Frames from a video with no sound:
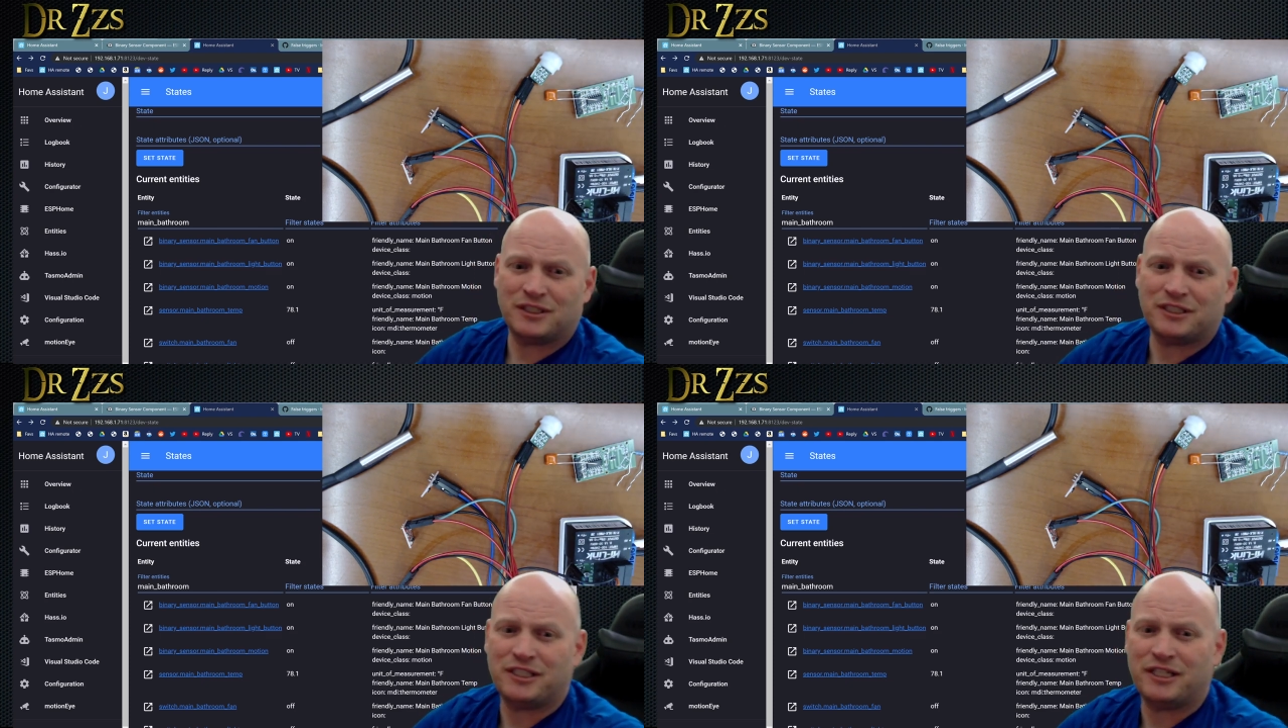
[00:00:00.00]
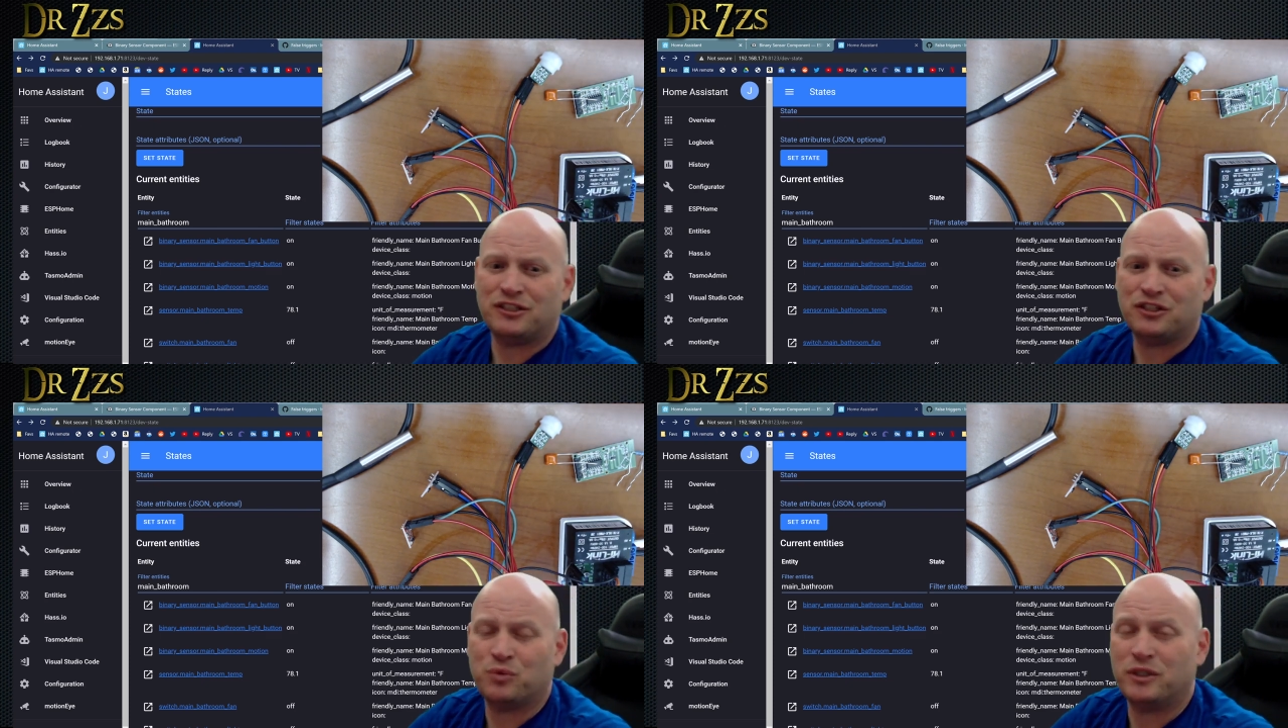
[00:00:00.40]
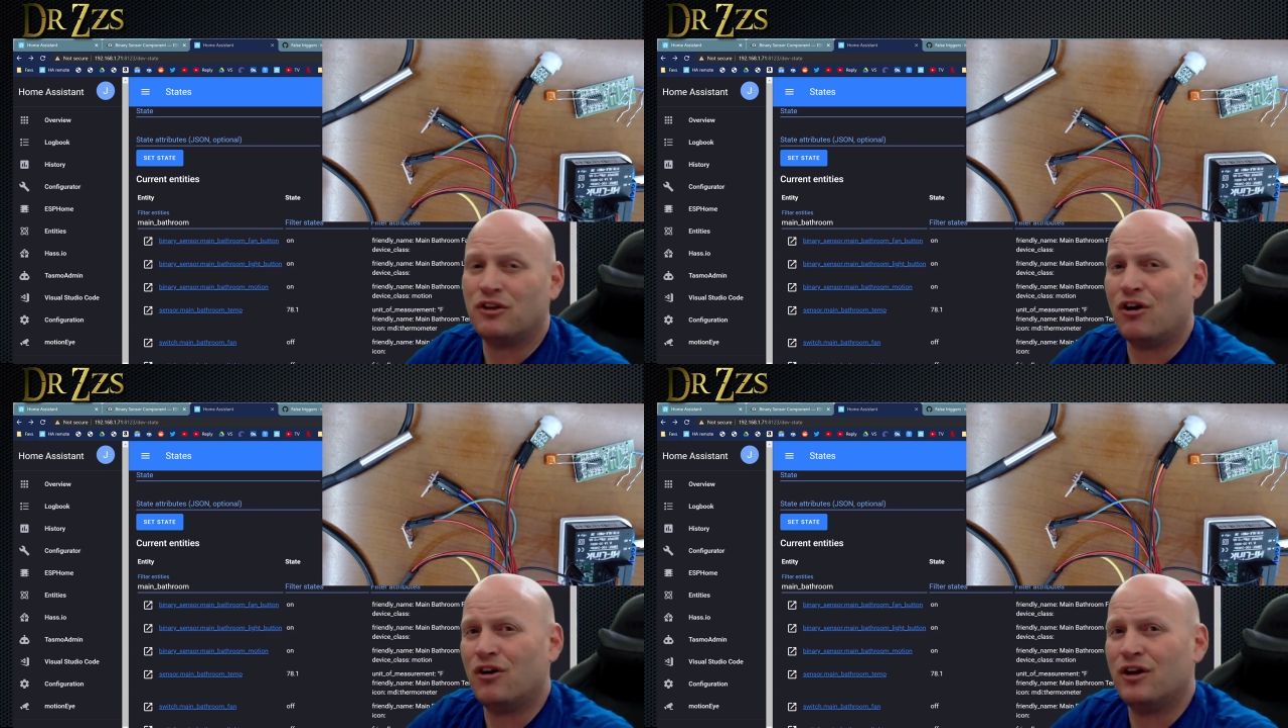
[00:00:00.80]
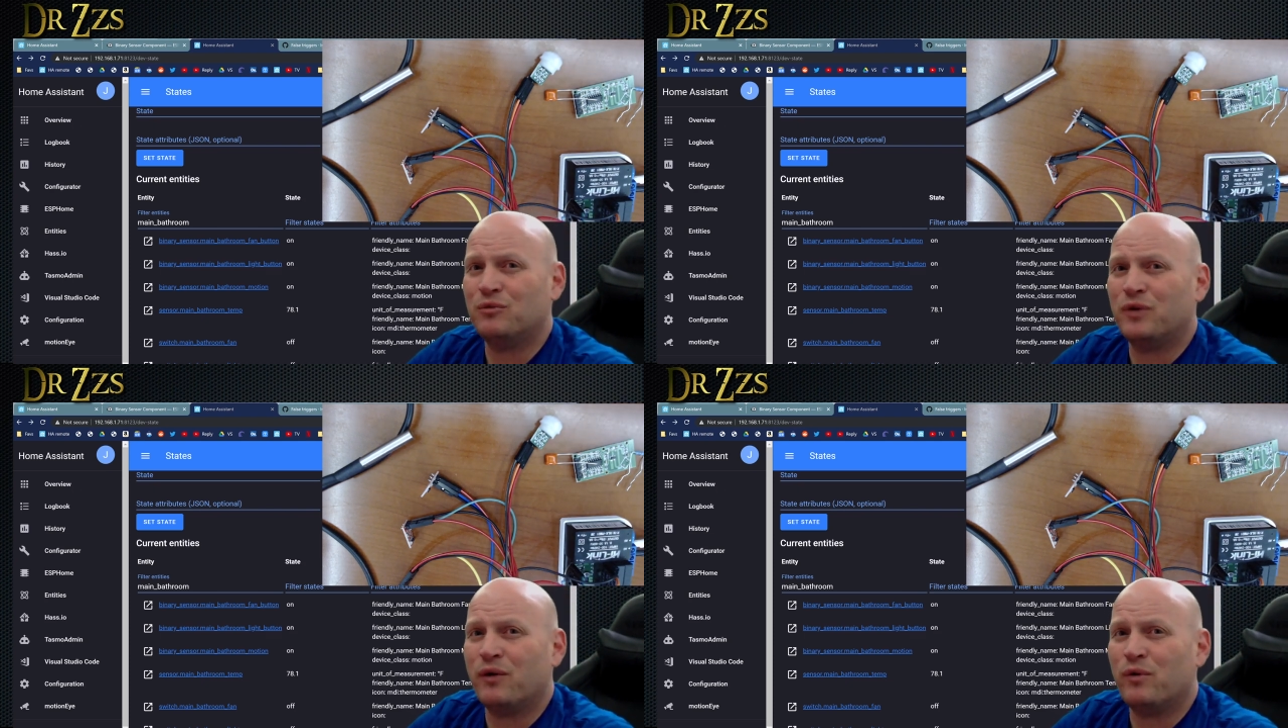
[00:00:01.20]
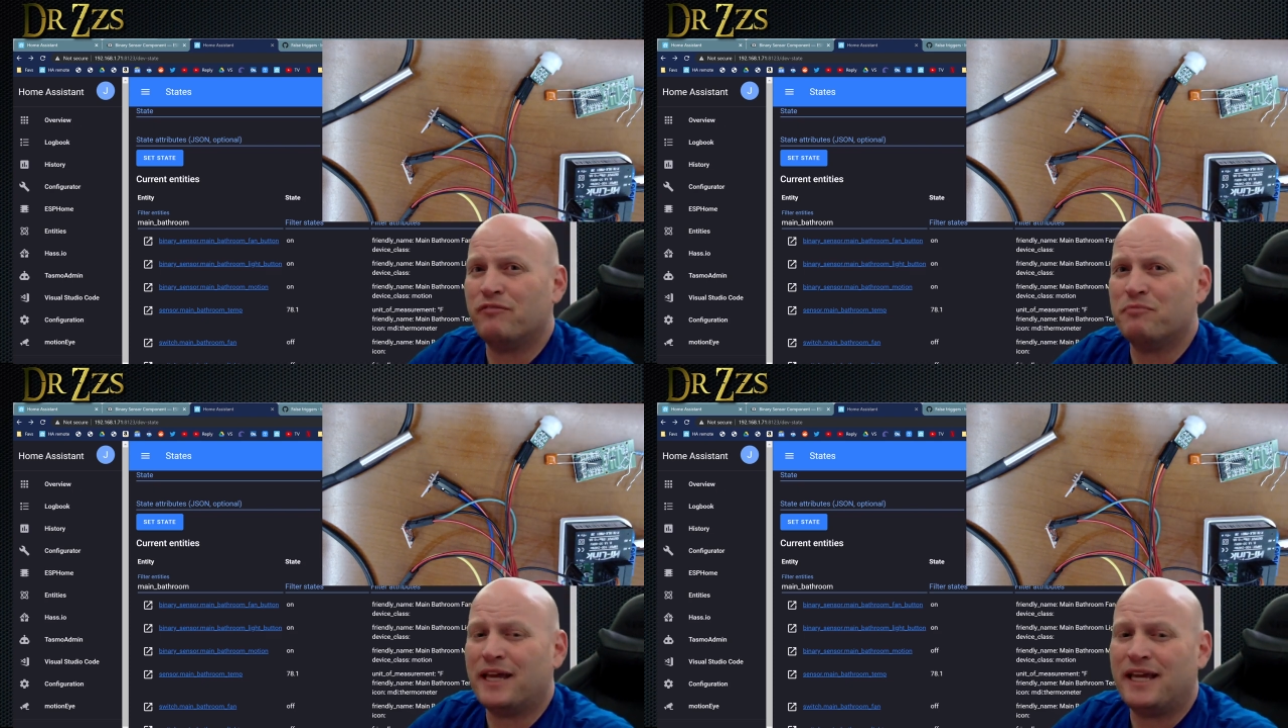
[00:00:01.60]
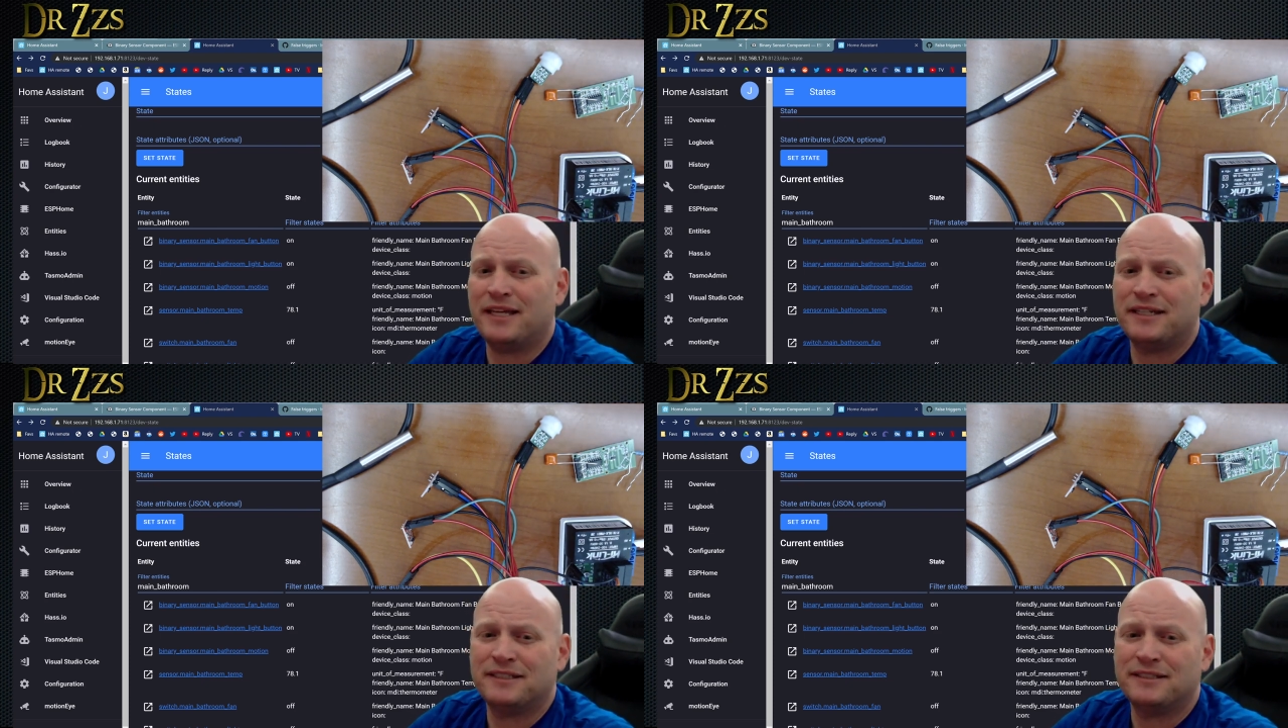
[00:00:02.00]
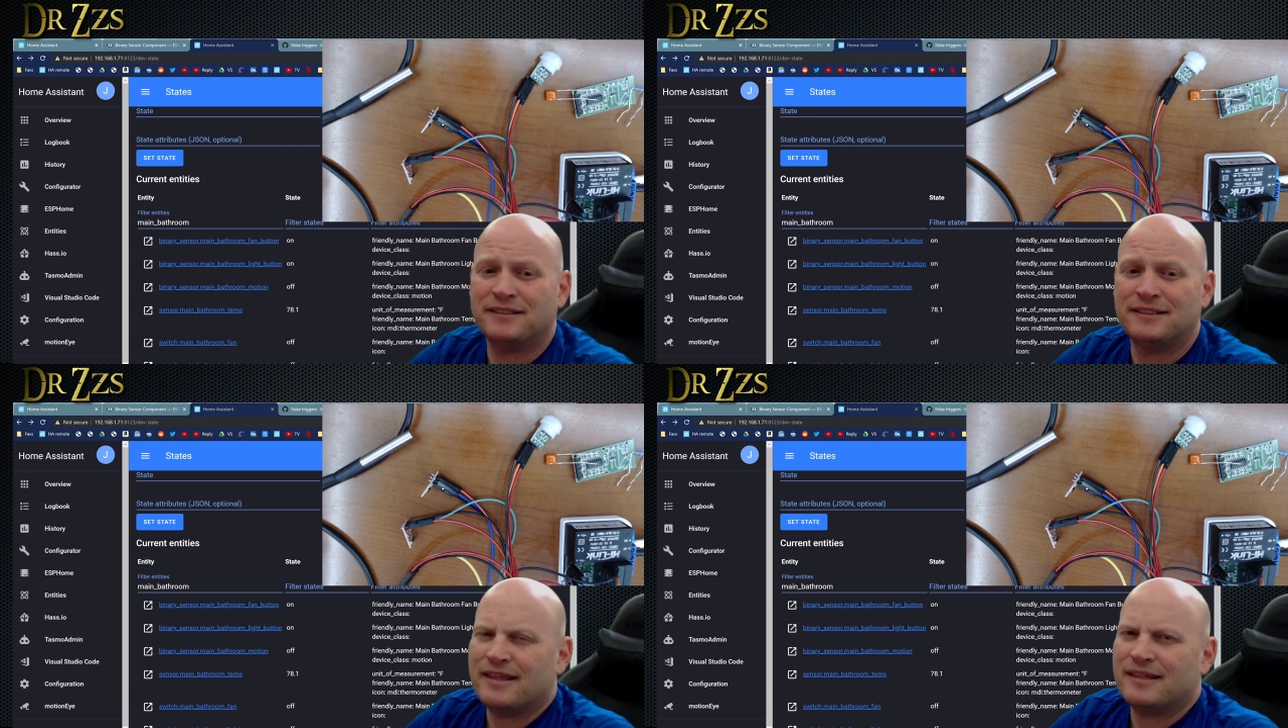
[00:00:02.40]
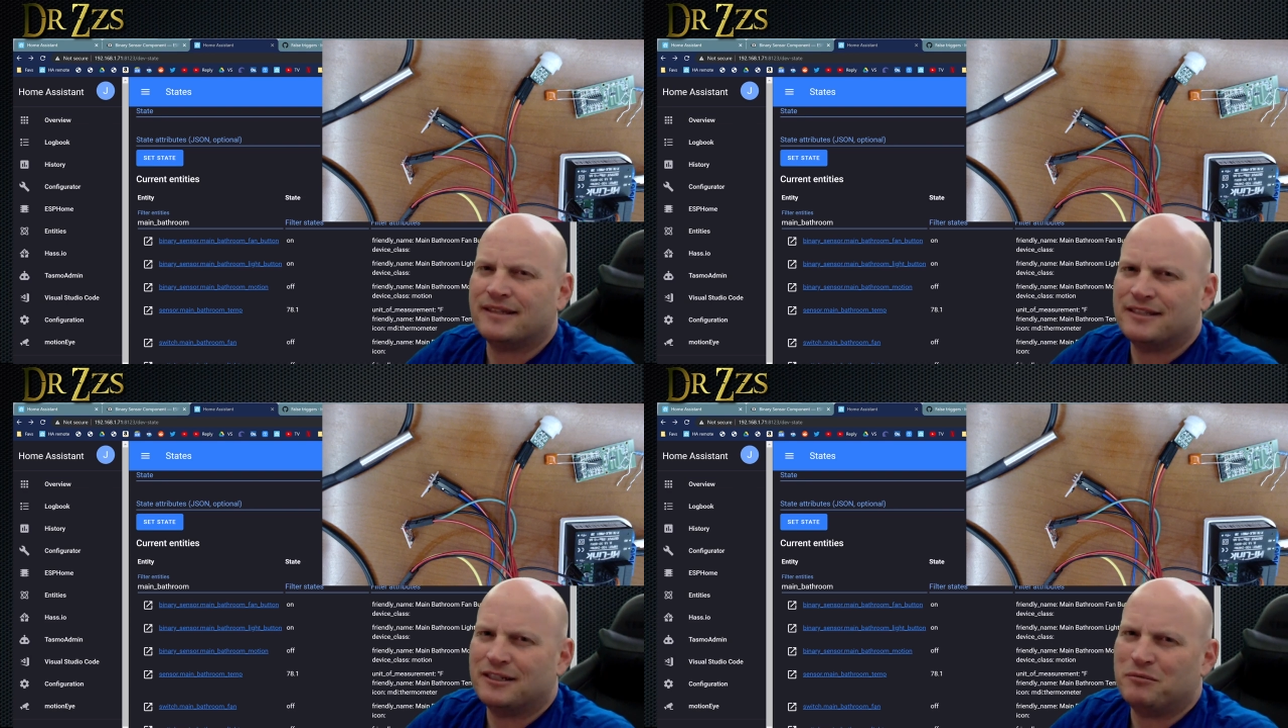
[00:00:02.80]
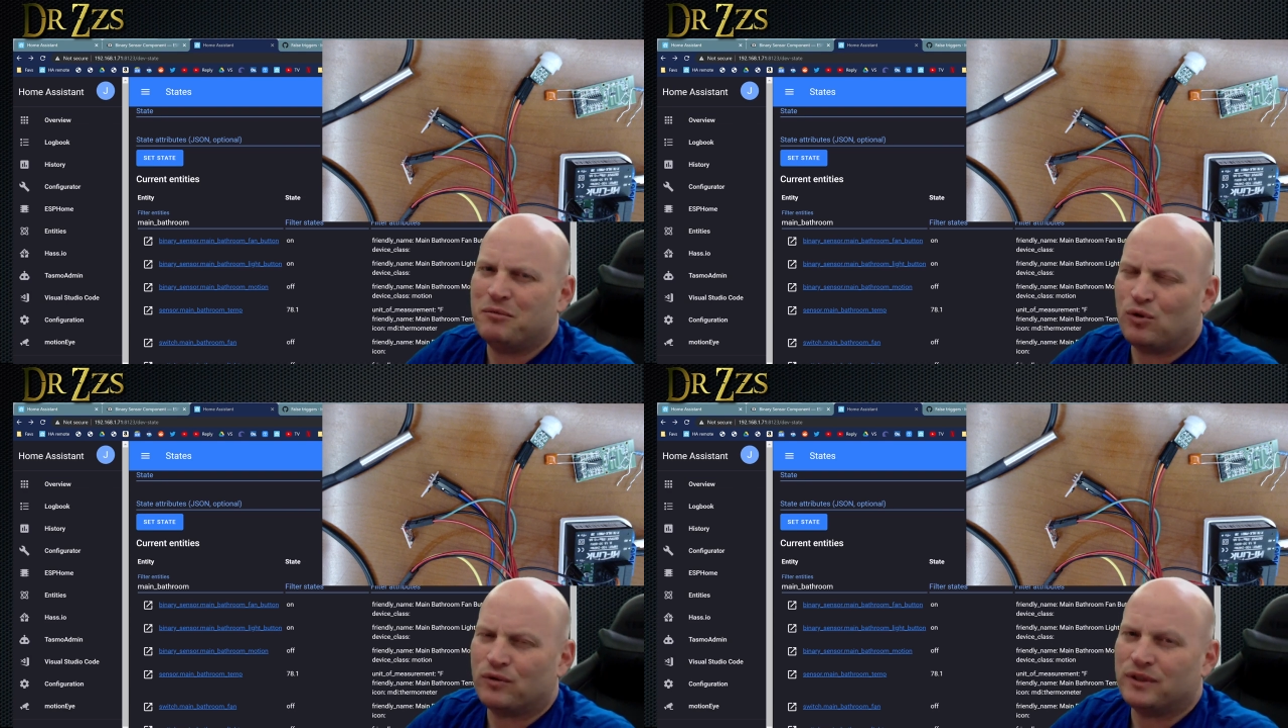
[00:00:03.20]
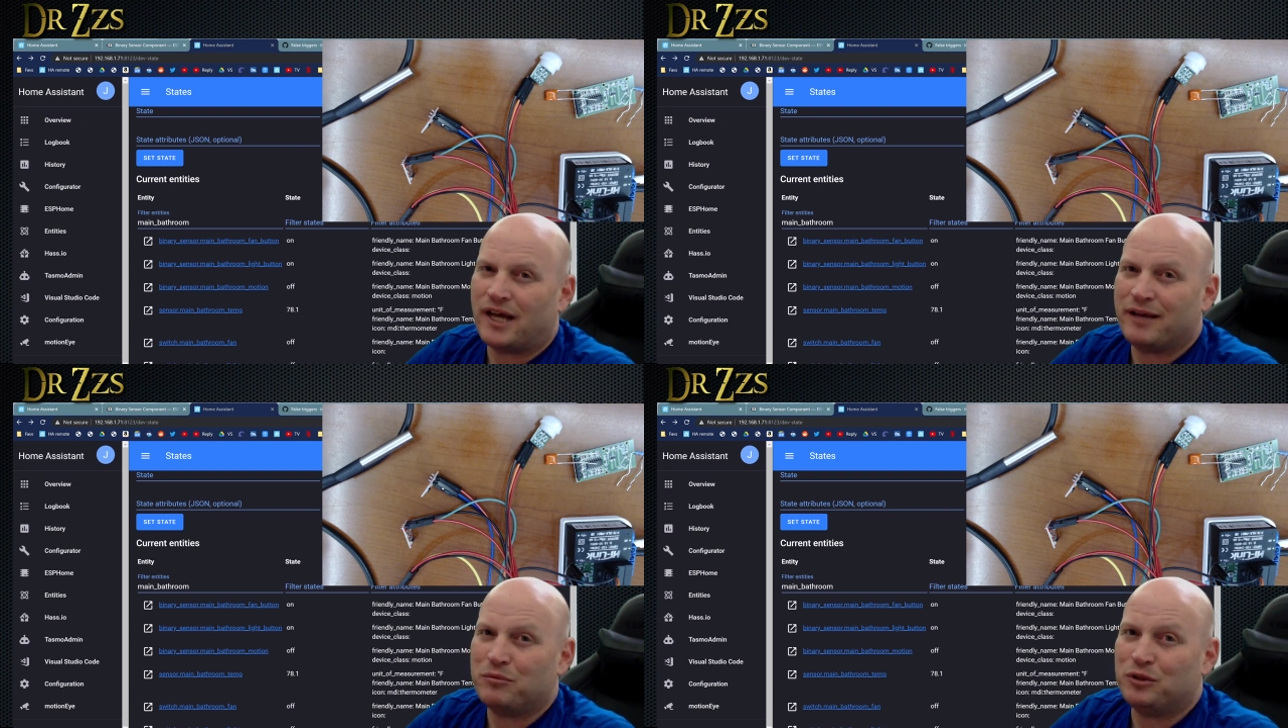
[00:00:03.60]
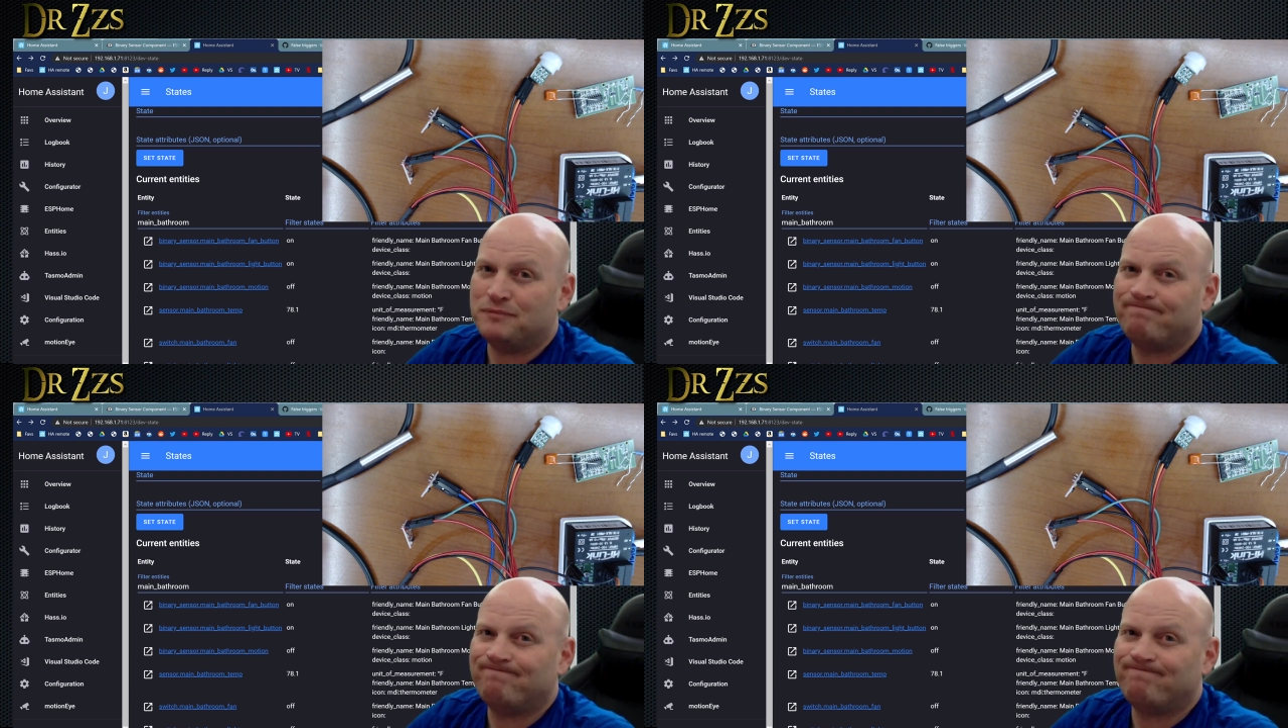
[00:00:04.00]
You can see it just went to on when I waved my hand. I think that's going to be more reliable.